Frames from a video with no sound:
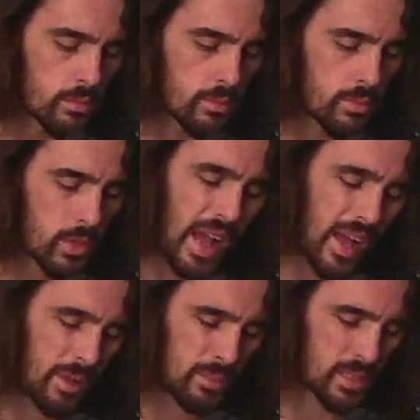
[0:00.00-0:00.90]

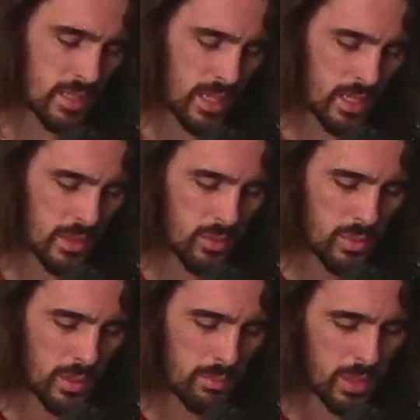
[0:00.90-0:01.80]
Perhaps, then, it would
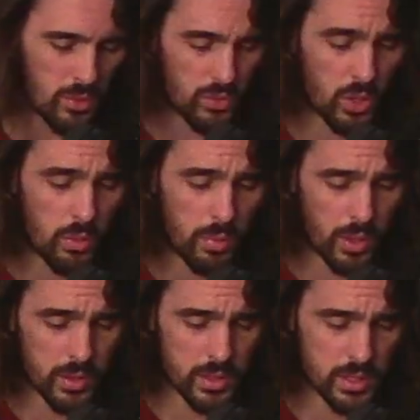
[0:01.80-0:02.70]
be better for all
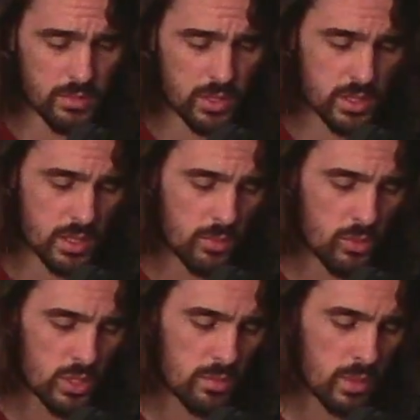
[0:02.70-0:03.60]
parties if the sum were
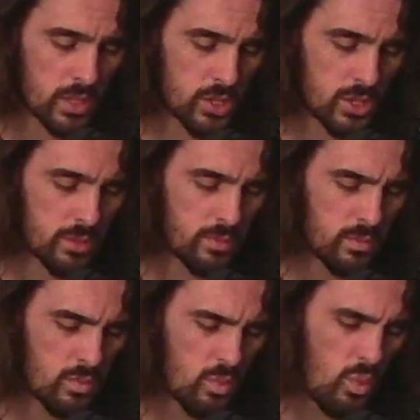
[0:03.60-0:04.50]
diminished
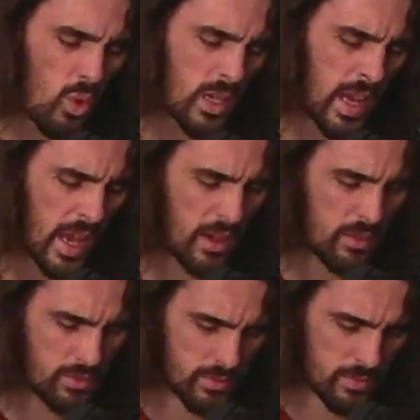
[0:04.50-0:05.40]
one half.